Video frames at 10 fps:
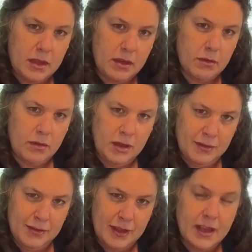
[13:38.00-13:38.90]
you,
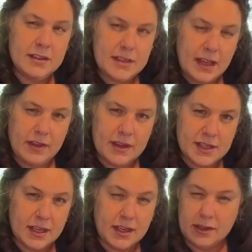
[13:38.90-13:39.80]
David is
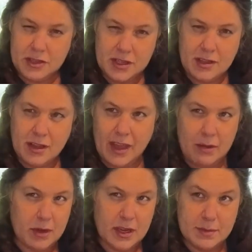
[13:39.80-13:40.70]
standing just off
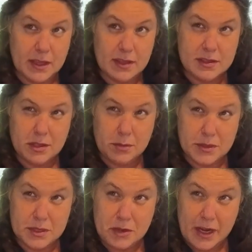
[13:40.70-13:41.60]
camera and is being super
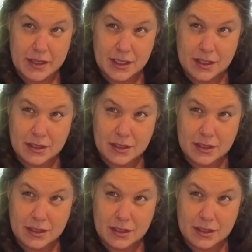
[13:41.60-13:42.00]
distracting.